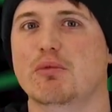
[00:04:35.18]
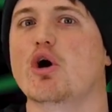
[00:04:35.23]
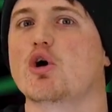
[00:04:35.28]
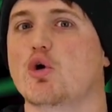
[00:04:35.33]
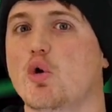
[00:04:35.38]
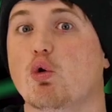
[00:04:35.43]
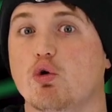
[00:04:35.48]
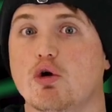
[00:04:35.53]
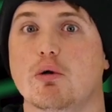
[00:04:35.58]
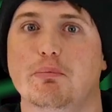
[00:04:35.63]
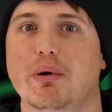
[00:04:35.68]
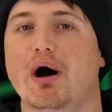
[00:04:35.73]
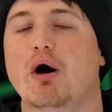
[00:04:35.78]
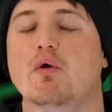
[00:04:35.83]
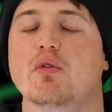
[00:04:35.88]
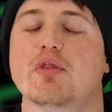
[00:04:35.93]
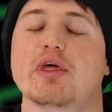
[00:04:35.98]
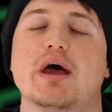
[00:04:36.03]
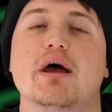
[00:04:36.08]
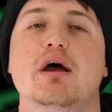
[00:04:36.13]
mark or
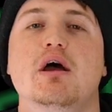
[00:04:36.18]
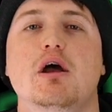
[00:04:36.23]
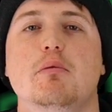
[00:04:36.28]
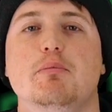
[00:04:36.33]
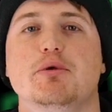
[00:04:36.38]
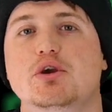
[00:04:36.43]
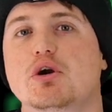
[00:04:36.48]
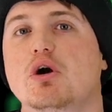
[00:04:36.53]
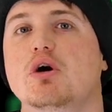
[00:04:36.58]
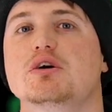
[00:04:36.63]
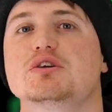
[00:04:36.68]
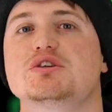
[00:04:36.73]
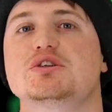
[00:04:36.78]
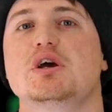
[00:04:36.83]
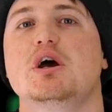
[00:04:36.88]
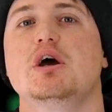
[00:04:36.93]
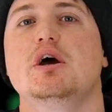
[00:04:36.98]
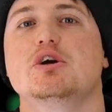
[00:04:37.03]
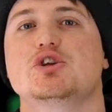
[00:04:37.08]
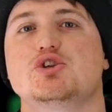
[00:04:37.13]
about there because
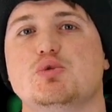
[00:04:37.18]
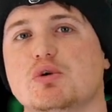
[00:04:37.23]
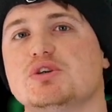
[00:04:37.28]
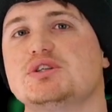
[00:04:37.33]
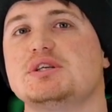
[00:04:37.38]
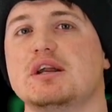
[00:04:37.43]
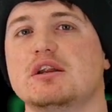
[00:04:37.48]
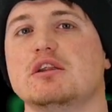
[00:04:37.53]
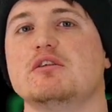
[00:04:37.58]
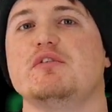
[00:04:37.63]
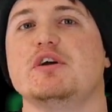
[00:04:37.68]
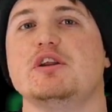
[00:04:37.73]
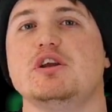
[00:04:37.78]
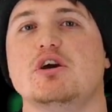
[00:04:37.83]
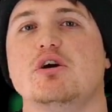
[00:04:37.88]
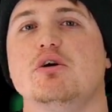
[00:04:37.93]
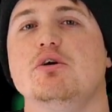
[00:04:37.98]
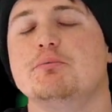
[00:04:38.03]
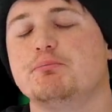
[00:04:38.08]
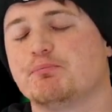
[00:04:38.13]
towards the end of the
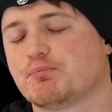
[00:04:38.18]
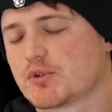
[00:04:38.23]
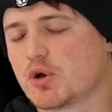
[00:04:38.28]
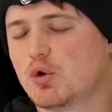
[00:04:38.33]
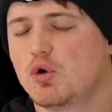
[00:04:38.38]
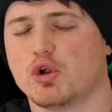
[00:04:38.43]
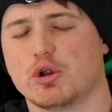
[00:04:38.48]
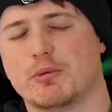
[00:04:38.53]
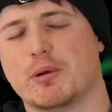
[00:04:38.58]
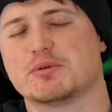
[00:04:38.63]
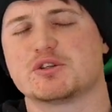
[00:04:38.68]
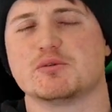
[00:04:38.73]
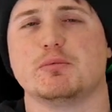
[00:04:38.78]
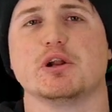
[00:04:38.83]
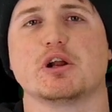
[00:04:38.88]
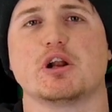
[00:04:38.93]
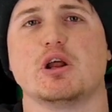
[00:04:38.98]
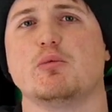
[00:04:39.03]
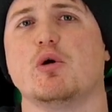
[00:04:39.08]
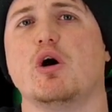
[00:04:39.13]
video, all the members of
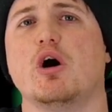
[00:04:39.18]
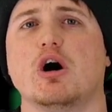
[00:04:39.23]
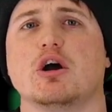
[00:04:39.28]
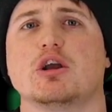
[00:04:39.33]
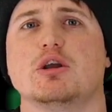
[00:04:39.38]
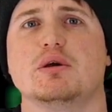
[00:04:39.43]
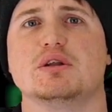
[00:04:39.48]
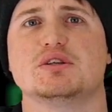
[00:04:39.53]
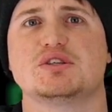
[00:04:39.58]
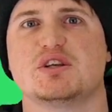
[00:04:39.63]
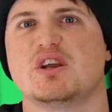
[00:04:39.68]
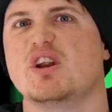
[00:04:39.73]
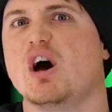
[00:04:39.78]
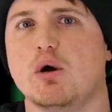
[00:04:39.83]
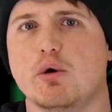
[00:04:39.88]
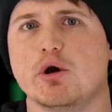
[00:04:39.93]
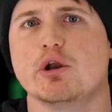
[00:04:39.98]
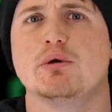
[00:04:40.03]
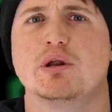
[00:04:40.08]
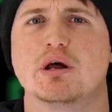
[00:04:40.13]
Bullet Club were arguing, saying, I
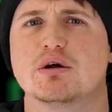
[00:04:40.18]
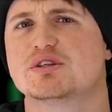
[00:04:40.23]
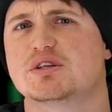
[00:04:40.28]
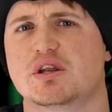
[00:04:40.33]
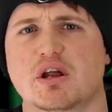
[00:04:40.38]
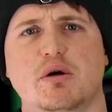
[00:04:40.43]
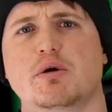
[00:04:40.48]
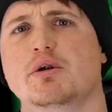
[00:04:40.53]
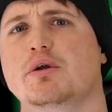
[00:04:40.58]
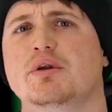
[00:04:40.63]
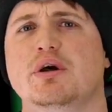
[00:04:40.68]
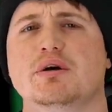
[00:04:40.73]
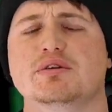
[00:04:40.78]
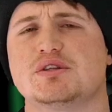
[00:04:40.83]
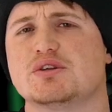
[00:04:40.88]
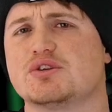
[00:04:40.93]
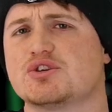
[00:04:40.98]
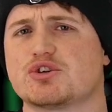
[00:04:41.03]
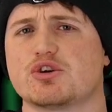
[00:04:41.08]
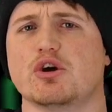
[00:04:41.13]
want to announce it, I want to
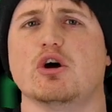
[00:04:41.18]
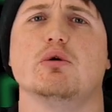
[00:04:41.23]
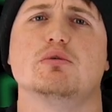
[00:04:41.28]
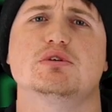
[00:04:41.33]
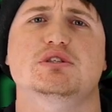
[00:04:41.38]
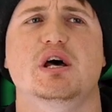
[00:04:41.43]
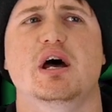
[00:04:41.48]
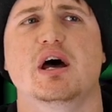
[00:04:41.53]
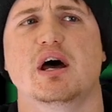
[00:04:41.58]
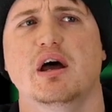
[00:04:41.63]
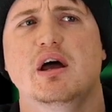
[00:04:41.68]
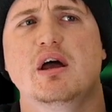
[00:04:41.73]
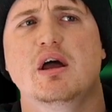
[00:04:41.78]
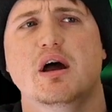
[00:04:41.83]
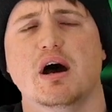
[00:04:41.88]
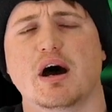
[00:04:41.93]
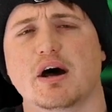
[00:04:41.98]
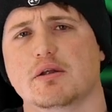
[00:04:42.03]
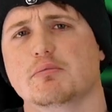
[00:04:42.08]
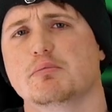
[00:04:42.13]
announce it. Scurll was there,
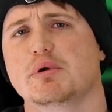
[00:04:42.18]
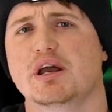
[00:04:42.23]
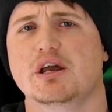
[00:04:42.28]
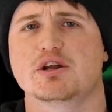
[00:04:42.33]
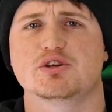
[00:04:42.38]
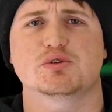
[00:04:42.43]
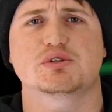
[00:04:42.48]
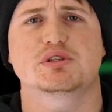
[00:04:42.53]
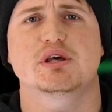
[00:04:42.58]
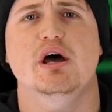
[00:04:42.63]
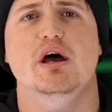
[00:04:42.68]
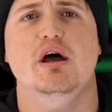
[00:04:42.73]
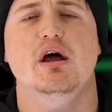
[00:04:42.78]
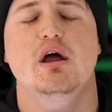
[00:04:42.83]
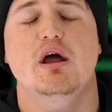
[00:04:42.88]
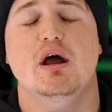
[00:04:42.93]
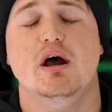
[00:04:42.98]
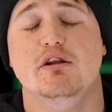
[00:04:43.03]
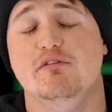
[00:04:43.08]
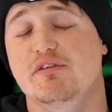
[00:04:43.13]
Adam Page was there,
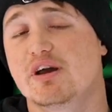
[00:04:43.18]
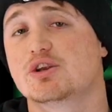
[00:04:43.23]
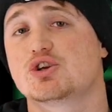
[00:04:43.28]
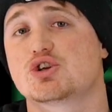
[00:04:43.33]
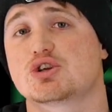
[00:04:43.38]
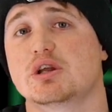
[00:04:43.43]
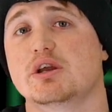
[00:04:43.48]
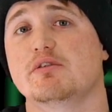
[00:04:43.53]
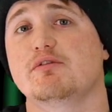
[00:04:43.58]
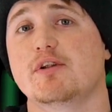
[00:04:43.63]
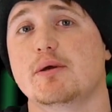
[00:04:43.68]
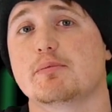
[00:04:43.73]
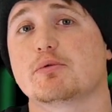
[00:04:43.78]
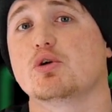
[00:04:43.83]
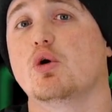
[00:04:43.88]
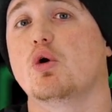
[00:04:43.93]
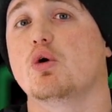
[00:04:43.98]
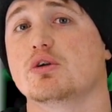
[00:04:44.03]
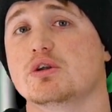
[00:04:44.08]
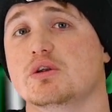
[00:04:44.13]
and eventually Flip
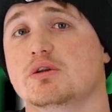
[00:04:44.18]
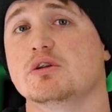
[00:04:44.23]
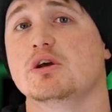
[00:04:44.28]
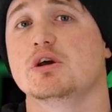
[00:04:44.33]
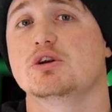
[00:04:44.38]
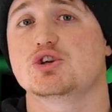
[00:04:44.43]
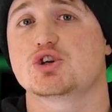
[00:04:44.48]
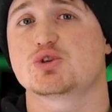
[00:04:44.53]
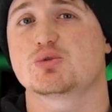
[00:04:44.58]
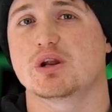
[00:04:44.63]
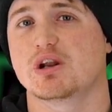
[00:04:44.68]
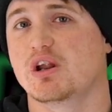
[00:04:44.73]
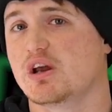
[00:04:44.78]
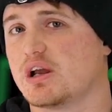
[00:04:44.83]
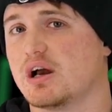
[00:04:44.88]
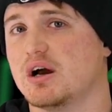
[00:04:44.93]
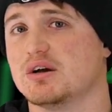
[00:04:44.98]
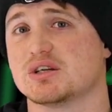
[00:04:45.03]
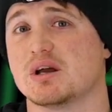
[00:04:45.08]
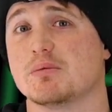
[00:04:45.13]
Gordon just went, Look,
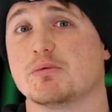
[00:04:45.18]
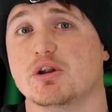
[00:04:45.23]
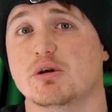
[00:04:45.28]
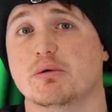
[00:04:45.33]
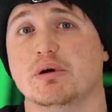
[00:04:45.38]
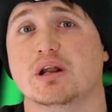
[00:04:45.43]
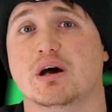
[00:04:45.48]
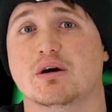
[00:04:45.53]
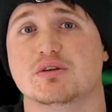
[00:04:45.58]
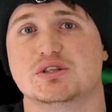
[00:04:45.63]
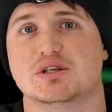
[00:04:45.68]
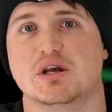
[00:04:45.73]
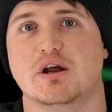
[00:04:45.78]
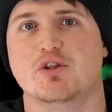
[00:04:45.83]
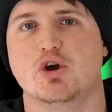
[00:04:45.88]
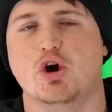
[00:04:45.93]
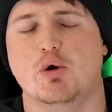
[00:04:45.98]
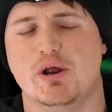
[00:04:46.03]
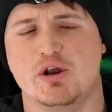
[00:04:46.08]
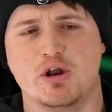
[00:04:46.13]
guys, I'm going to announce it. And
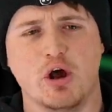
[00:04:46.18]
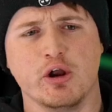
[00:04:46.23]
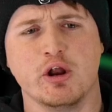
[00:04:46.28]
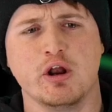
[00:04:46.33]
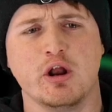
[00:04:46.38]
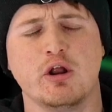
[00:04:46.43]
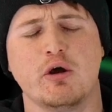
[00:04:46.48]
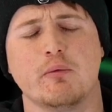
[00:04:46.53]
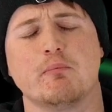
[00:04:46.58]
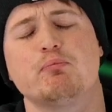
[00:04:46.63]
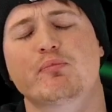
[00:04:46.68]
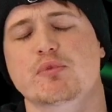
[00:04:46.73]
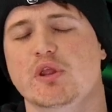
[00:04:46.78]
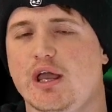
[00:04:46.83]
they all went, No, no, no, no.